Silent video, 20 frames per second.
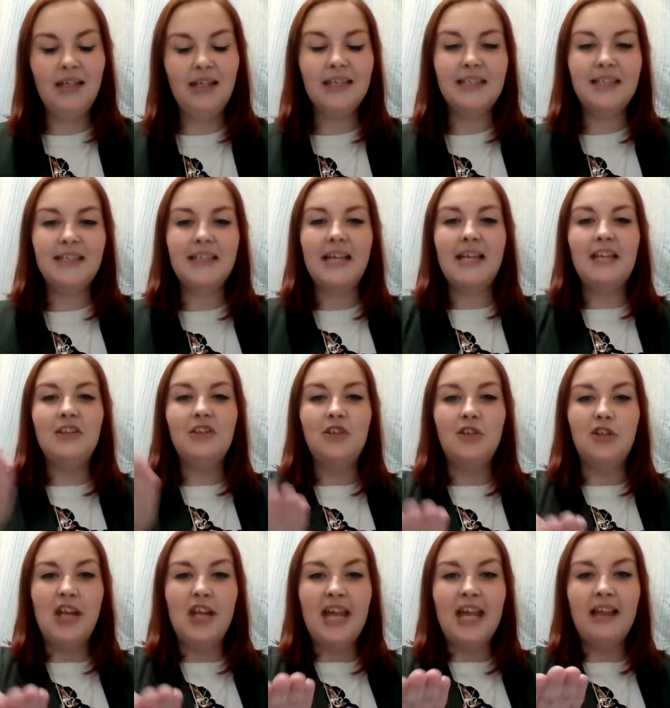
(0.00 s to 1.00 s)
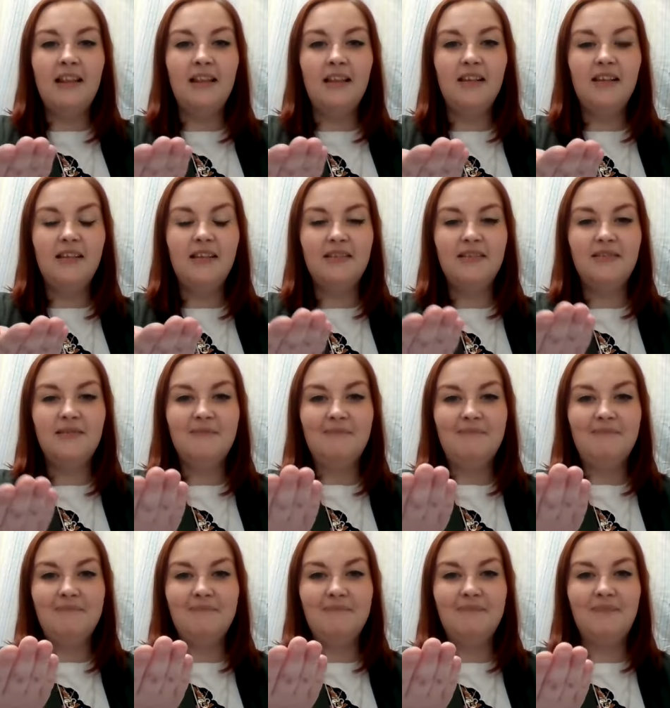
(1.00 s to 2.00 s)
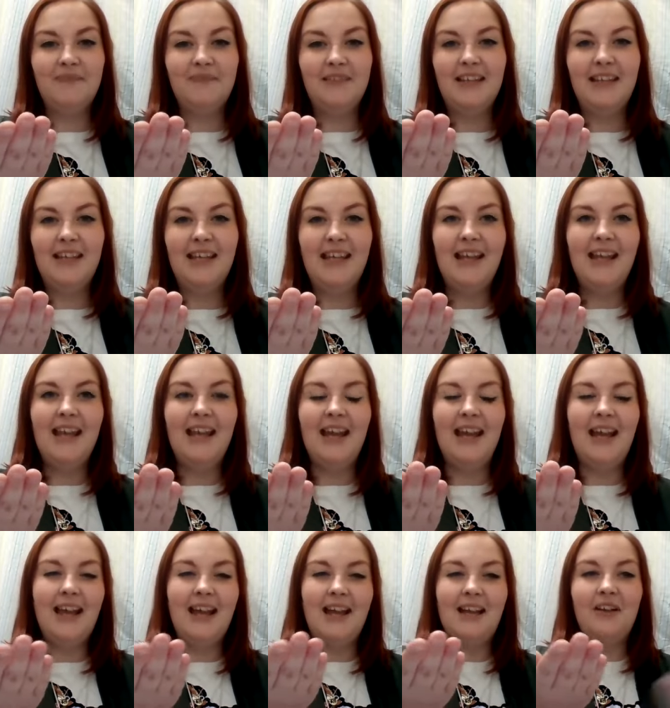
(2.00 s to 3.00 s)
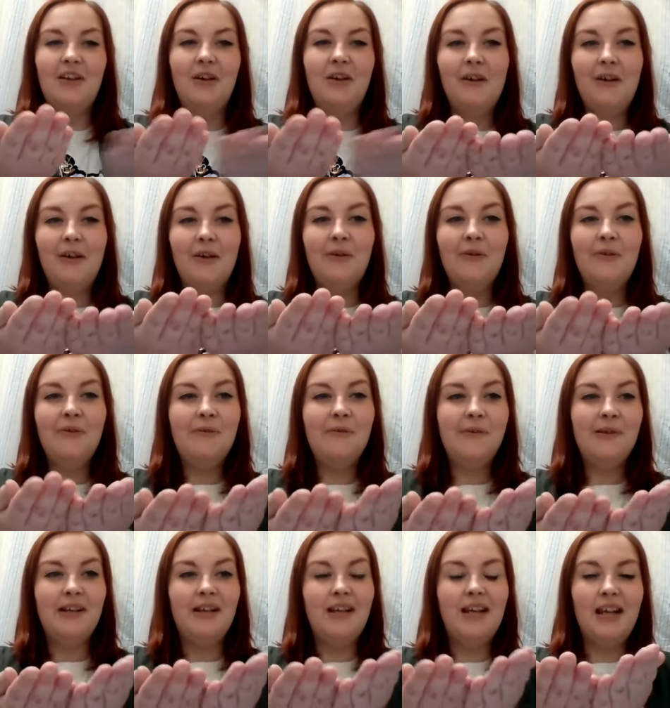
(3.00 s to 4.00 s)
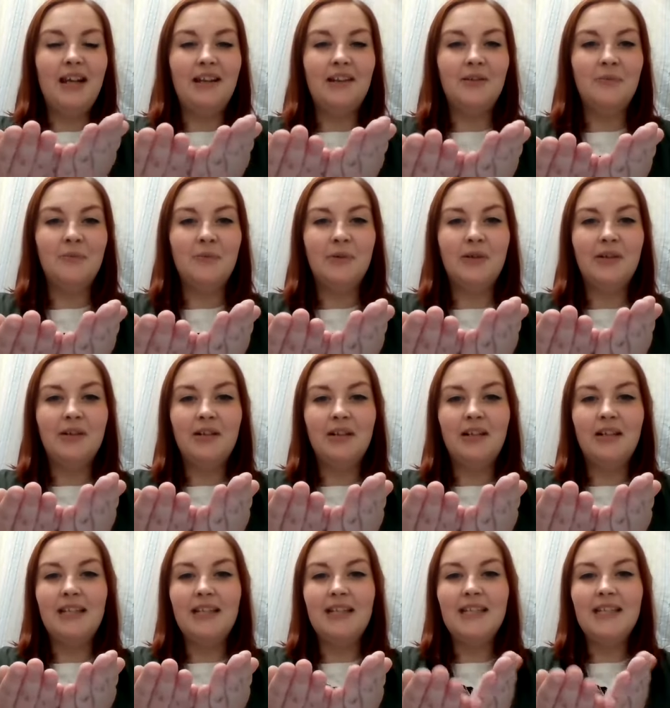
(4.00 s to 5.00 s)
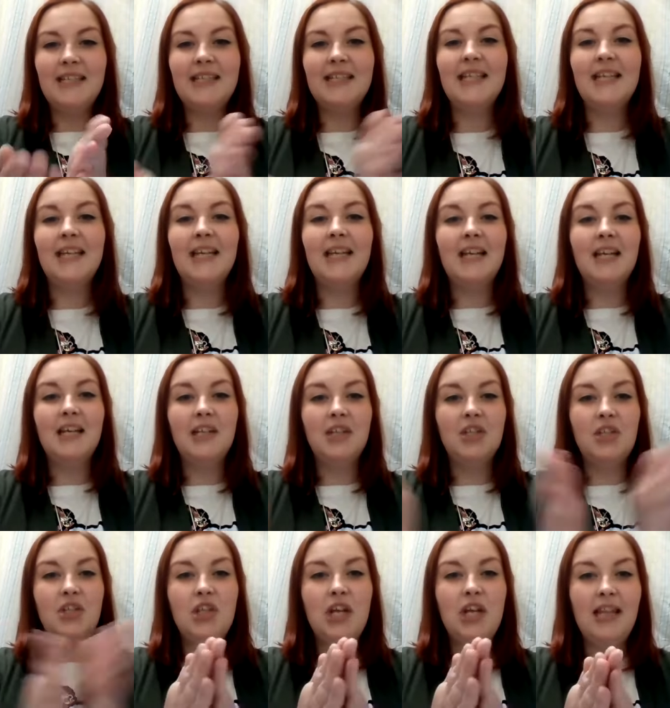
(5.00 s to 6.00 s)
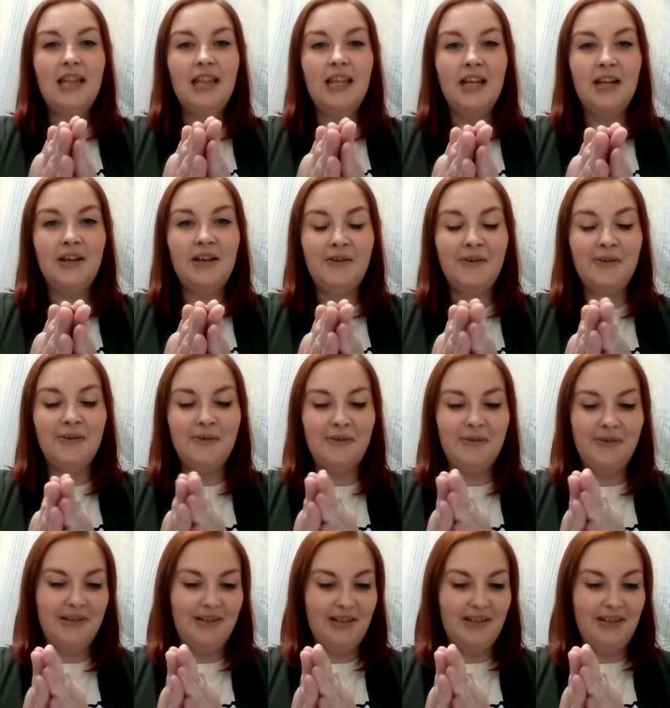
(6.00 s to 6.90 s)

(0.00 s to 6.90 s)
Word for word: Say gel, add O, and the word is jello.